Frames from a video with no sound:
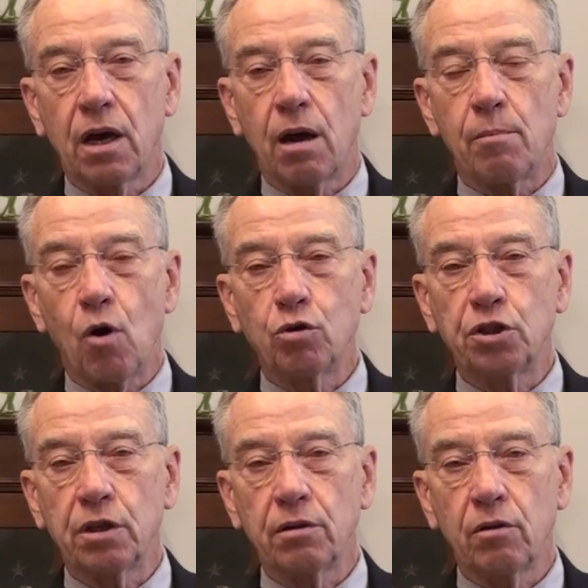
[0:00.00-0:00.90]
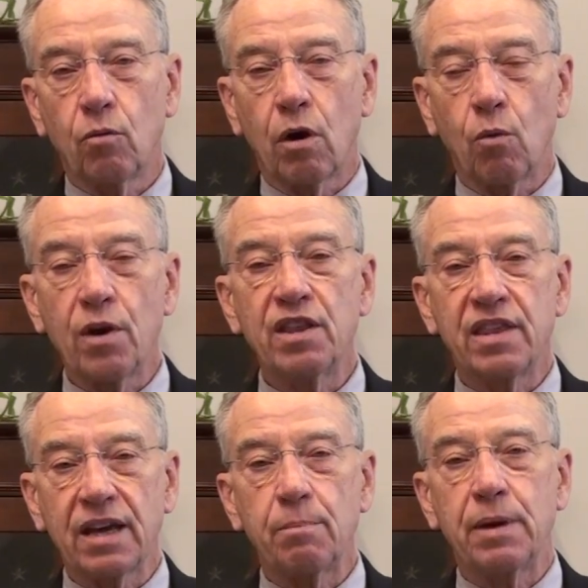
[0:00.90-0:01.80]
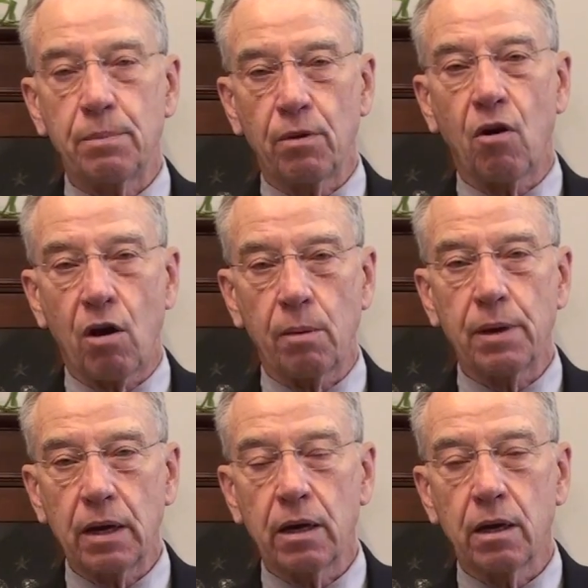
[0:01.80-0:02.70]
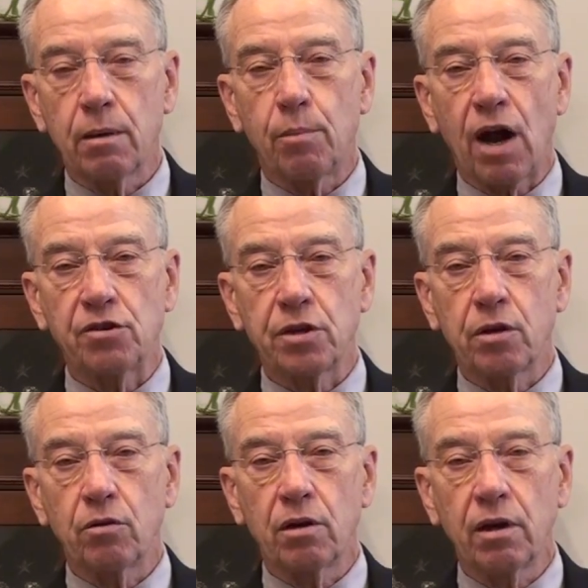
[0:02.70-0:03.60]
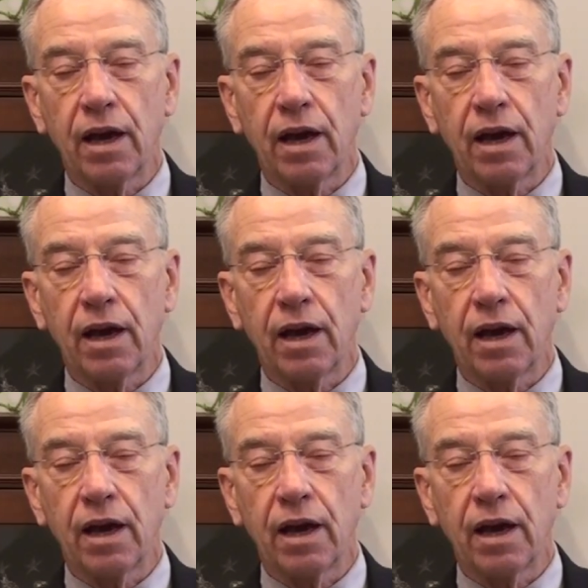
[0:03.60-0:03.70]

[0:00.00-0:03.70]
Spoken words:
a motion where we think people ought to be prosecuted.